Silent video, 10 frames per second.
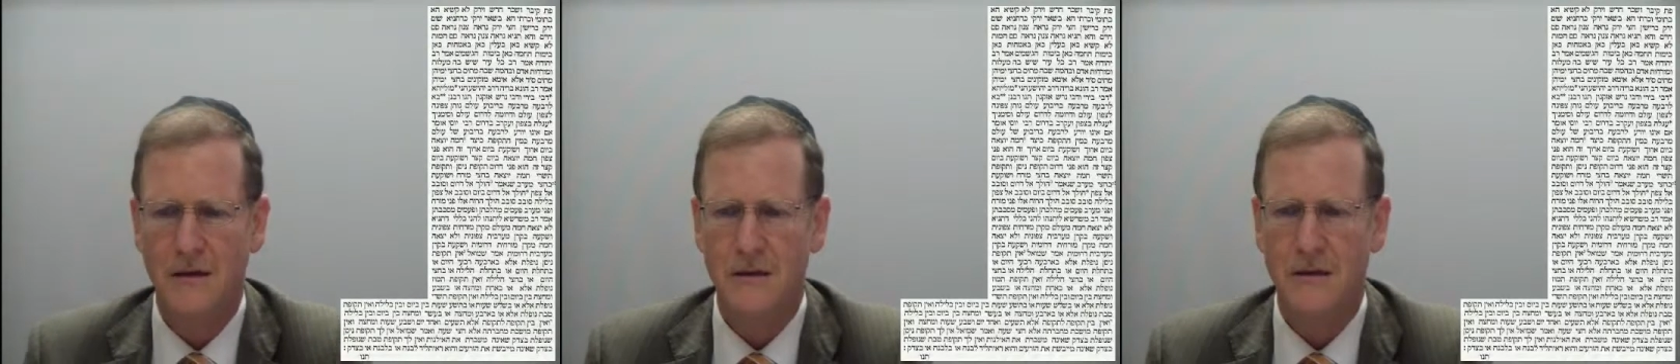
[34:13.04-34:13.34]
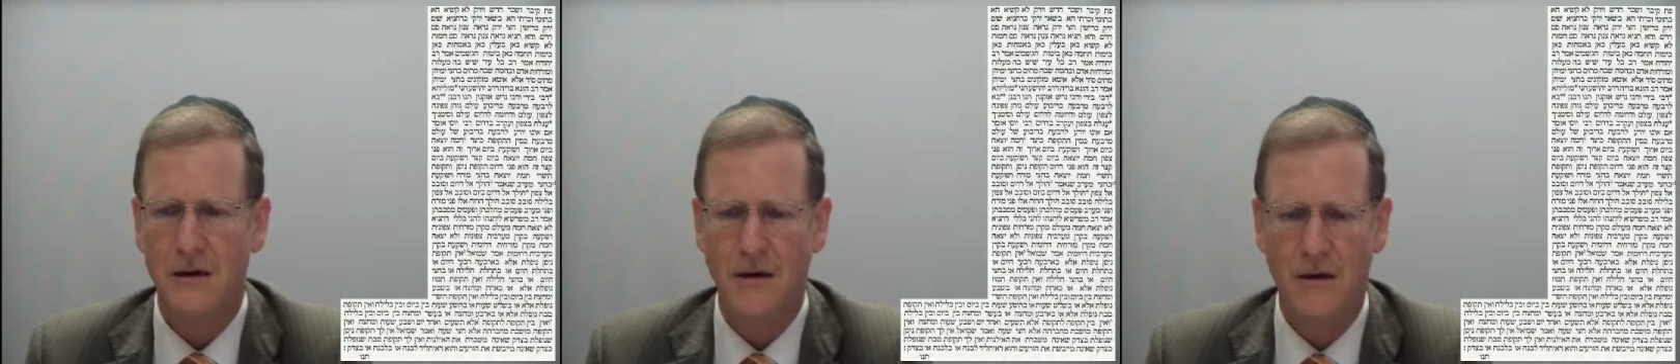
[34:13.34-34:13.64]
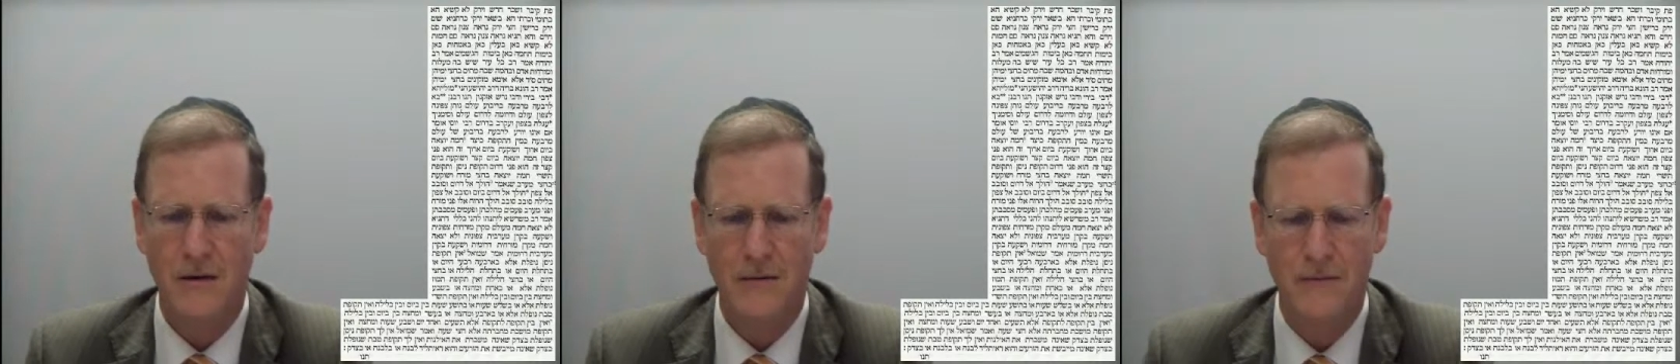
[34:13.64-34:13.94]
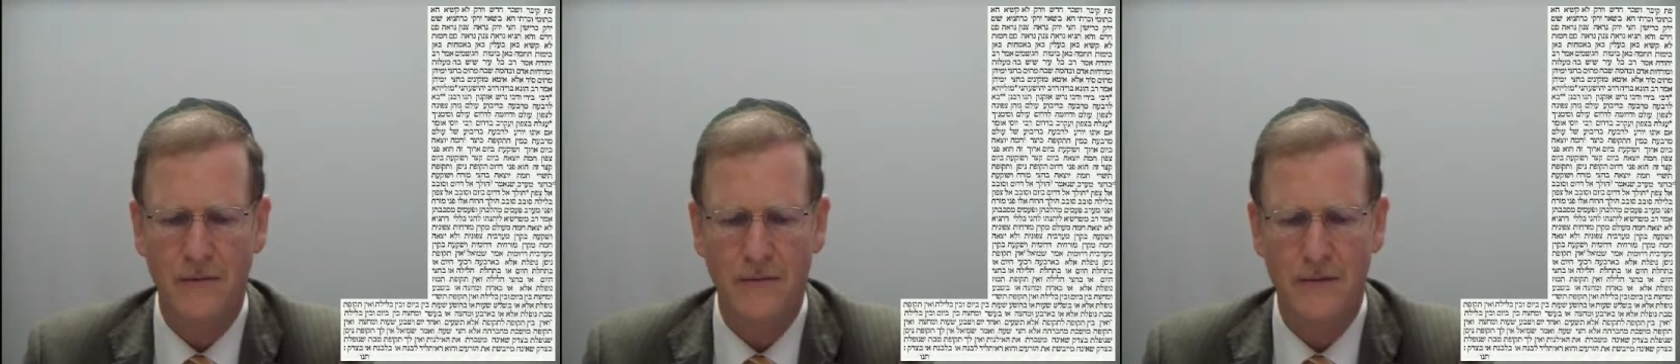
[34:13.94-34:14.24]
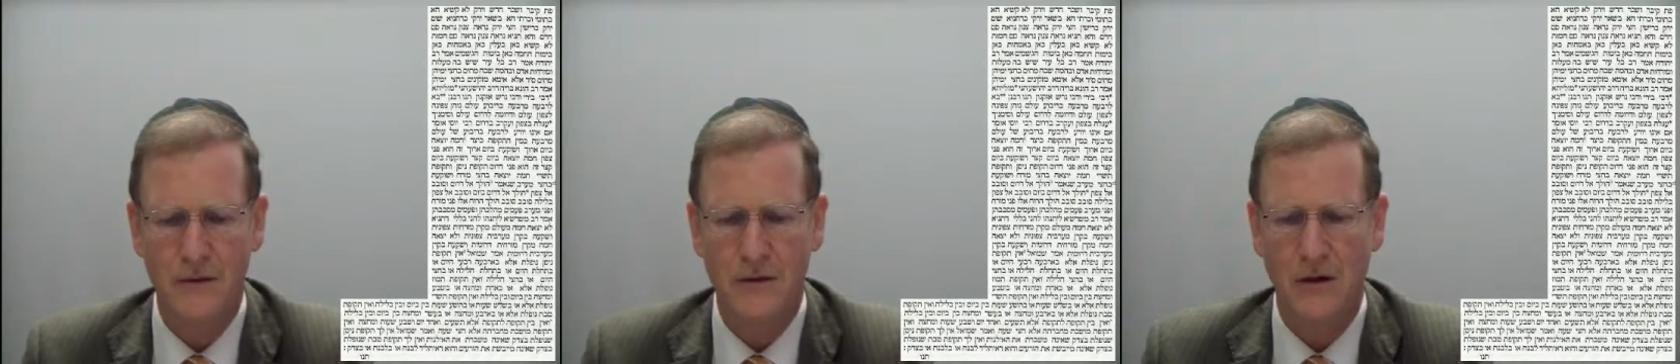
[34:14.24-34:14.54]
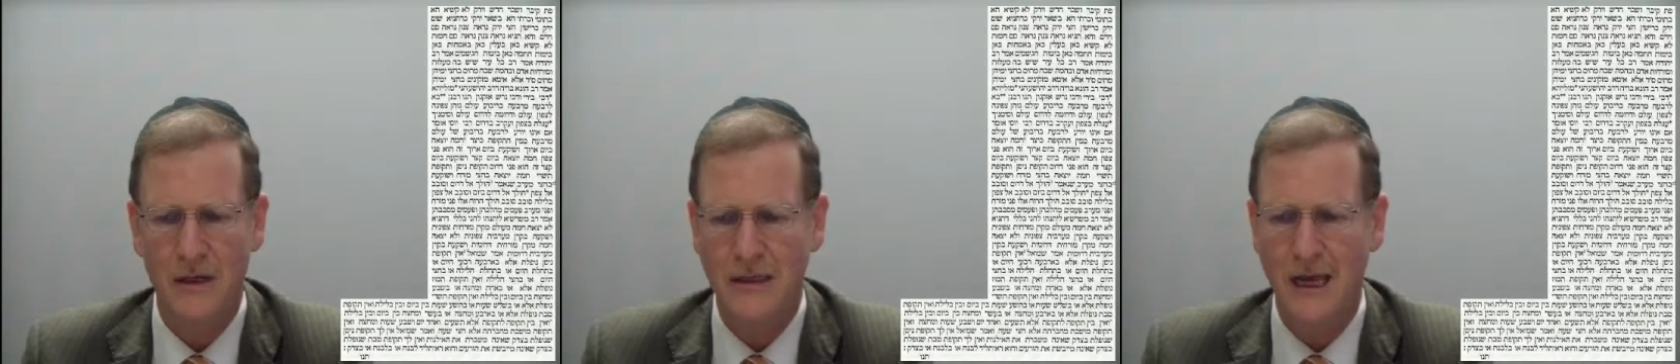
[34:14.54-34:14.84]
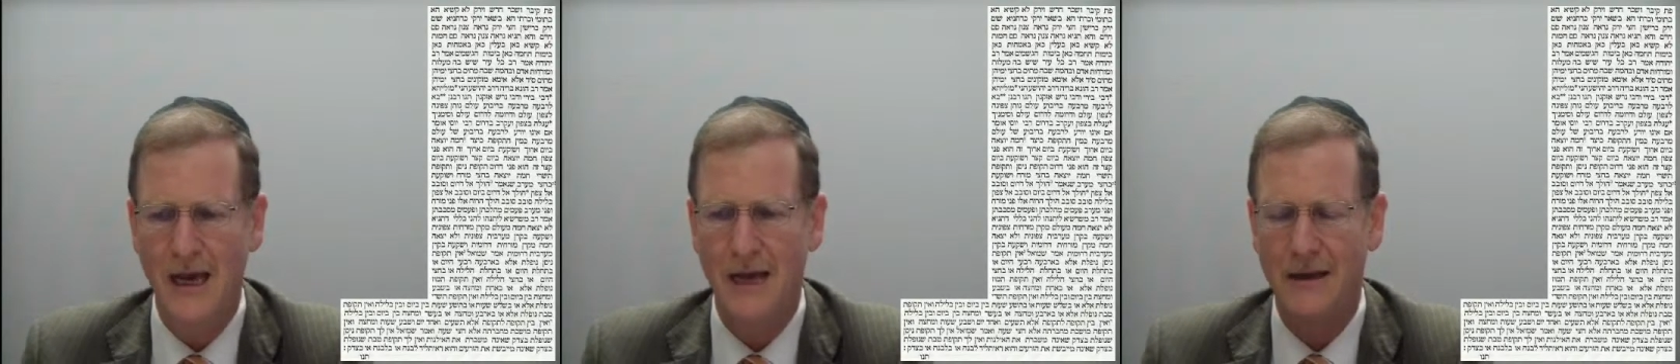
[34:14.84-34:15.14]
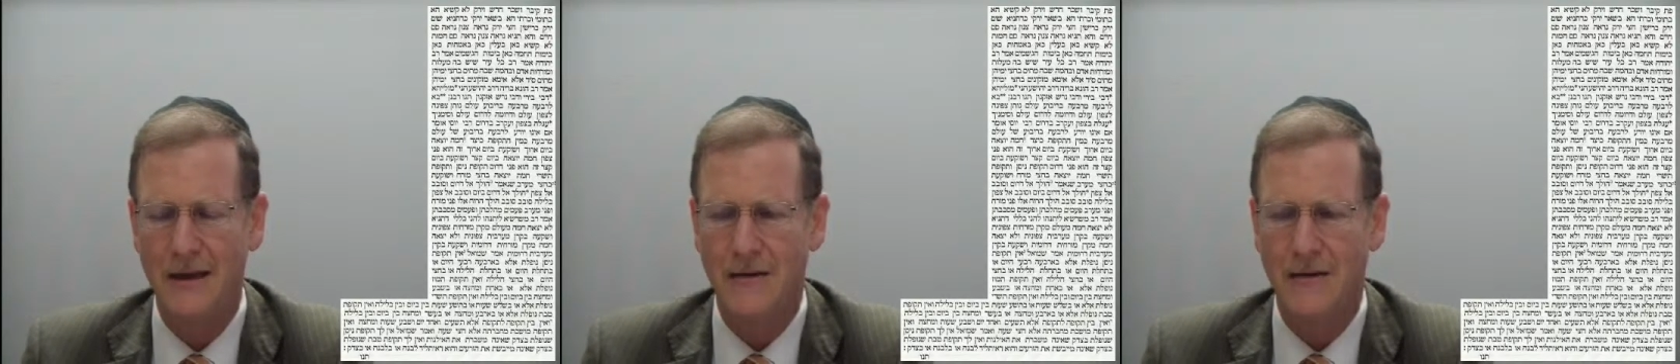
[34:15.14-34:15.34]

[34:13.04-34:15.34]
So, so he said that